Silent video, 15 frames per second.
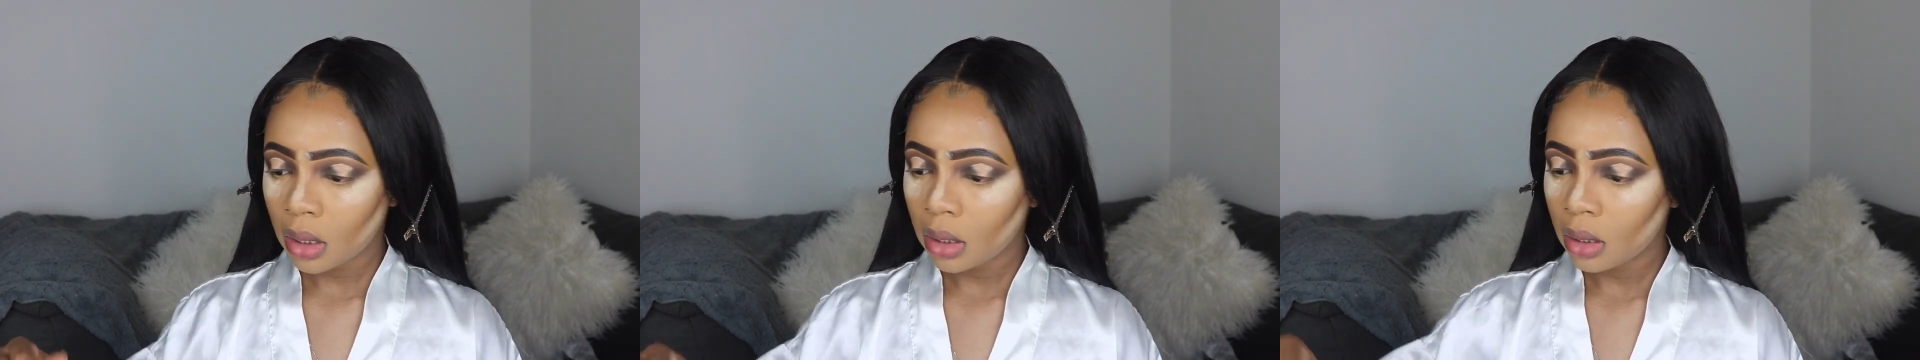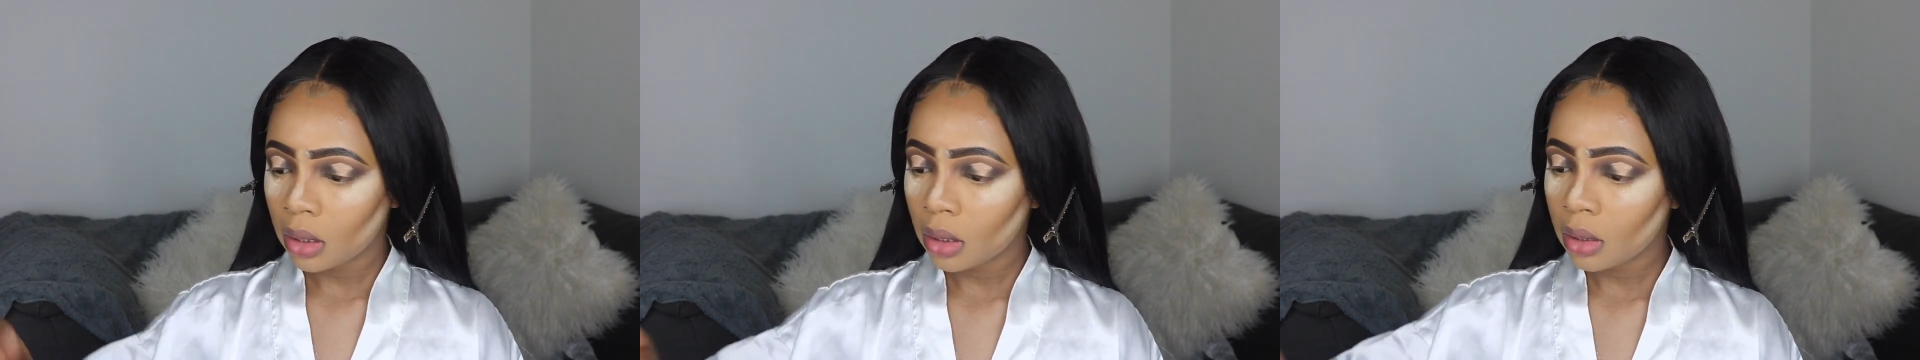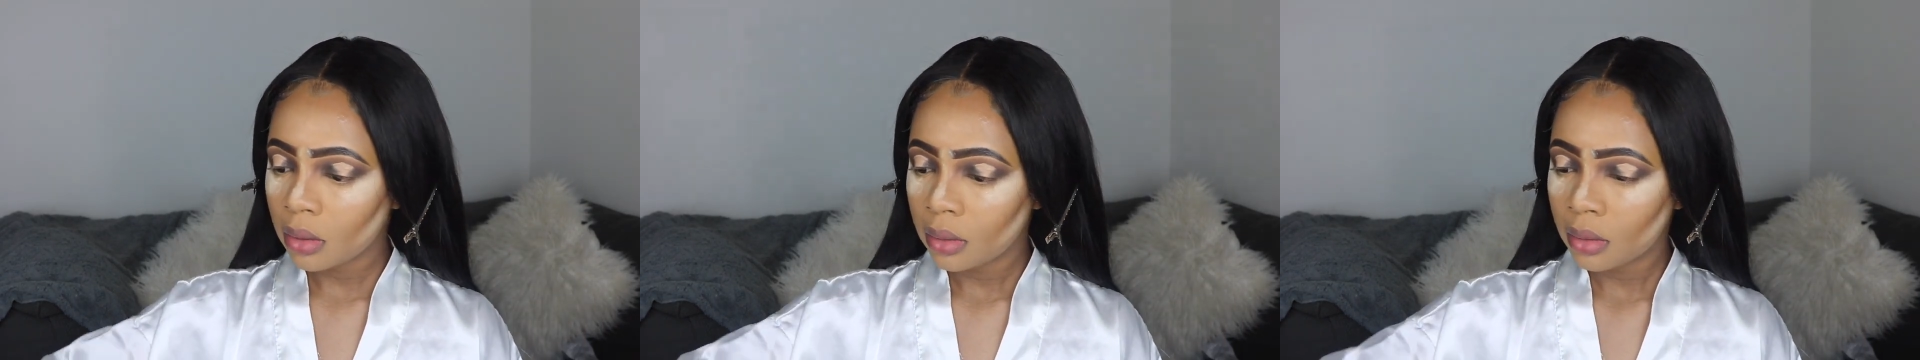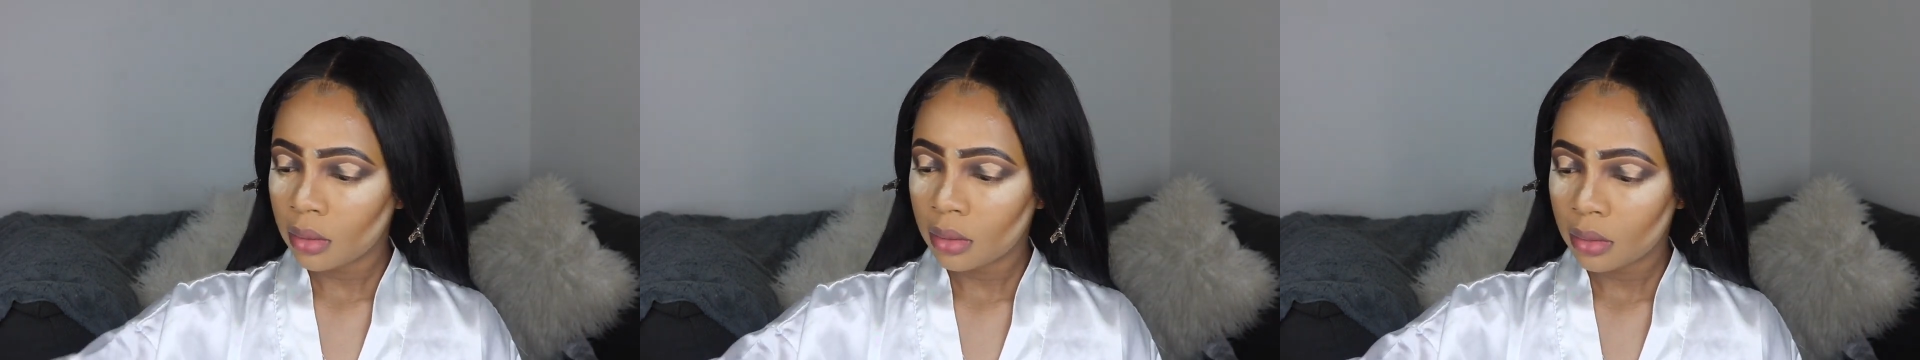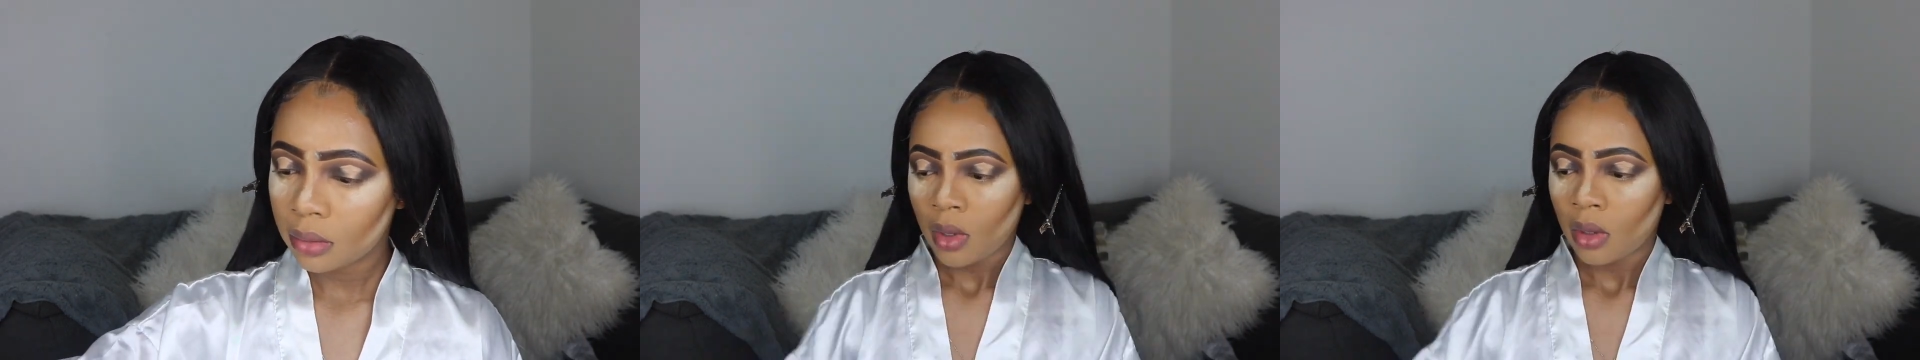
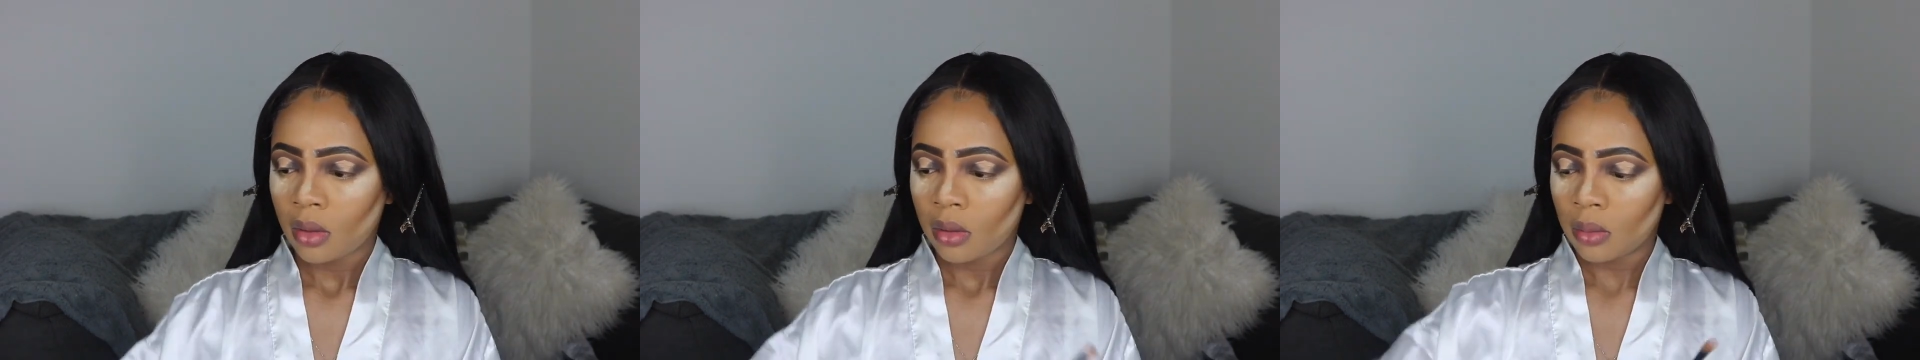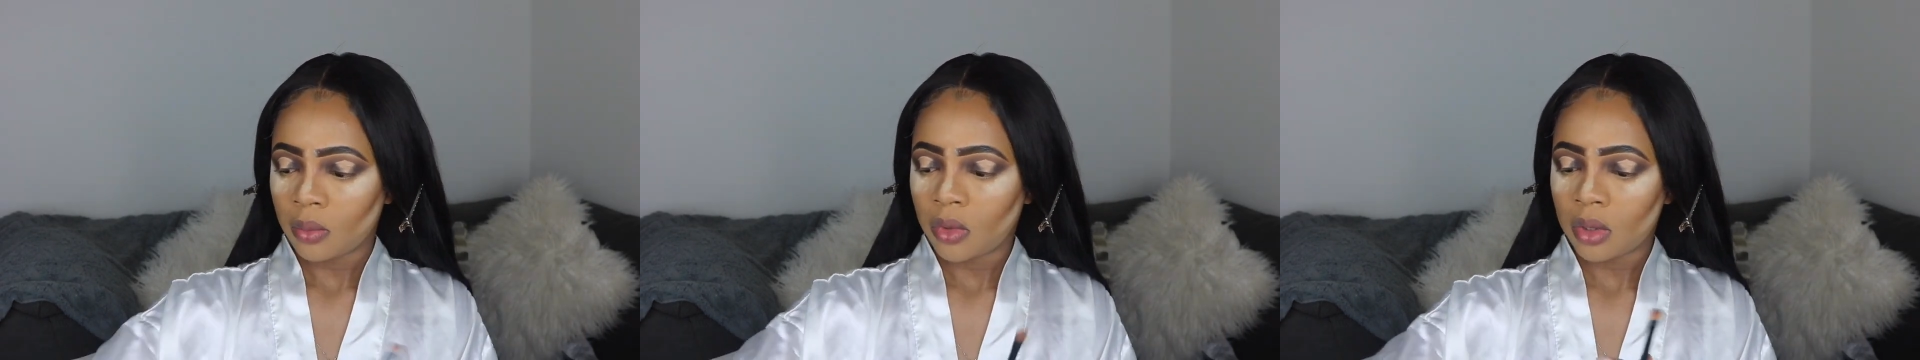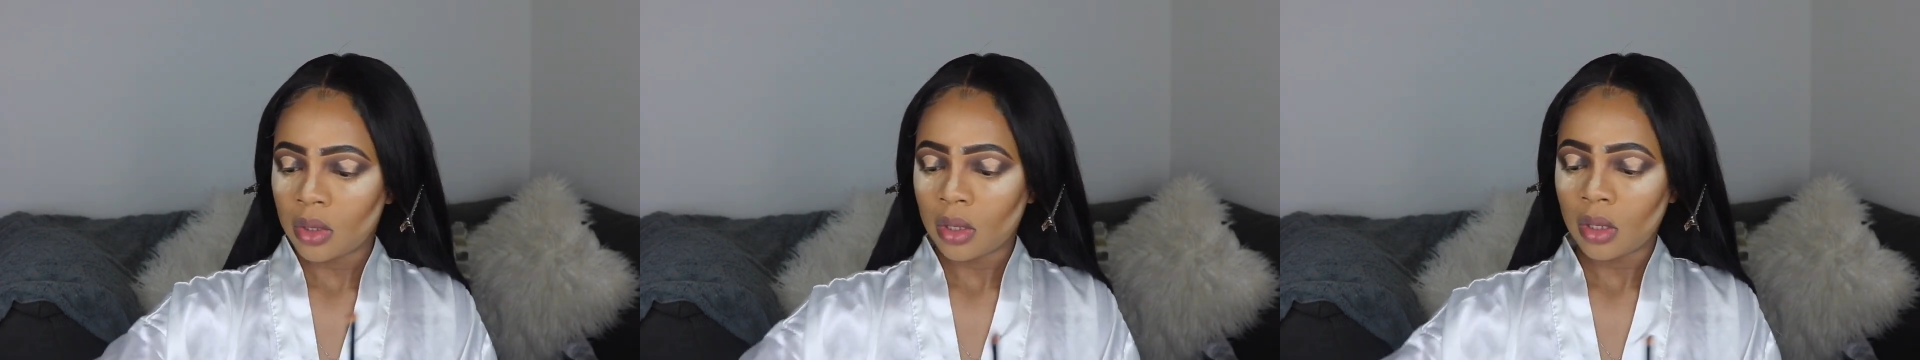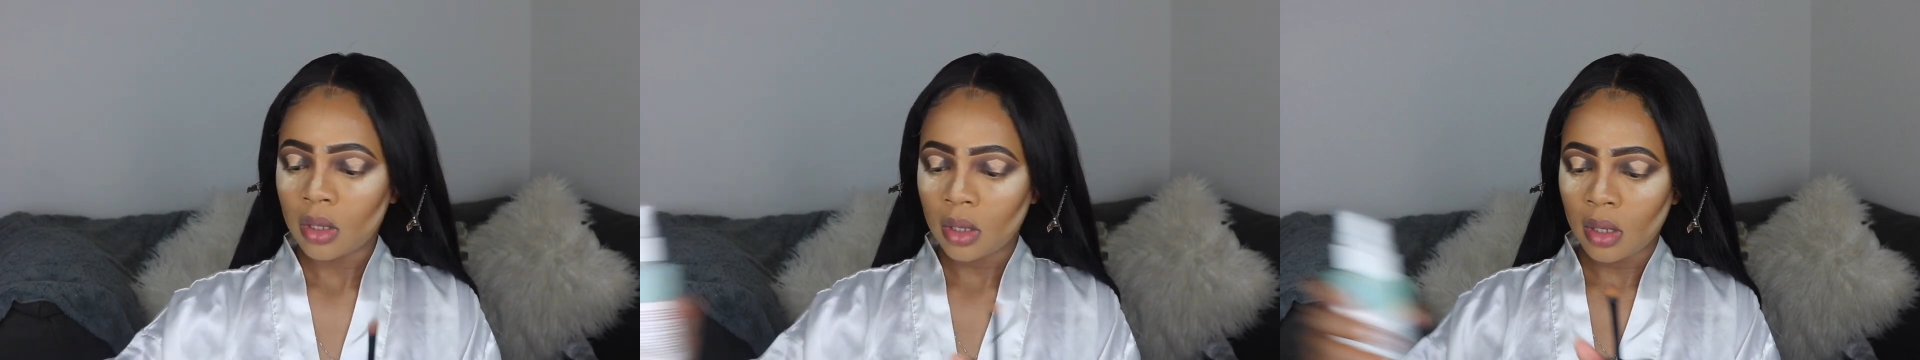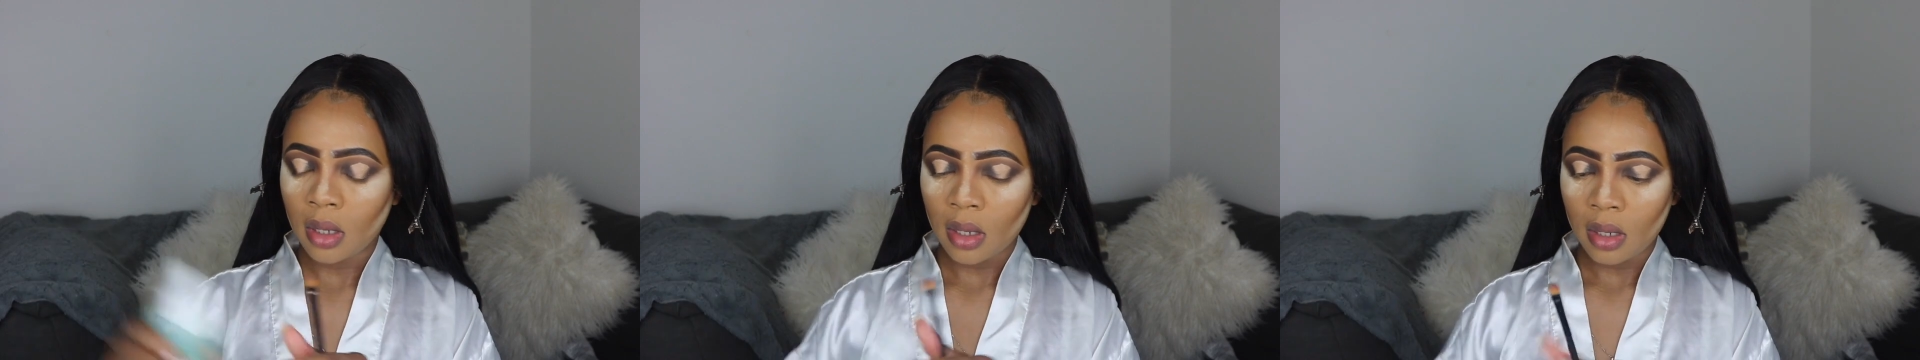I'm just going
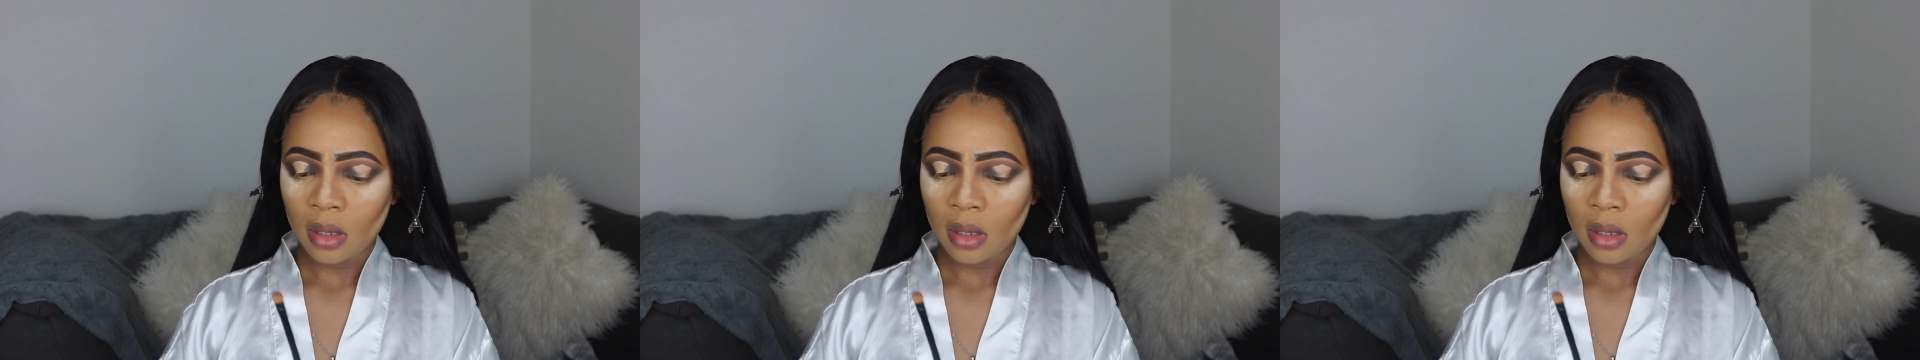to get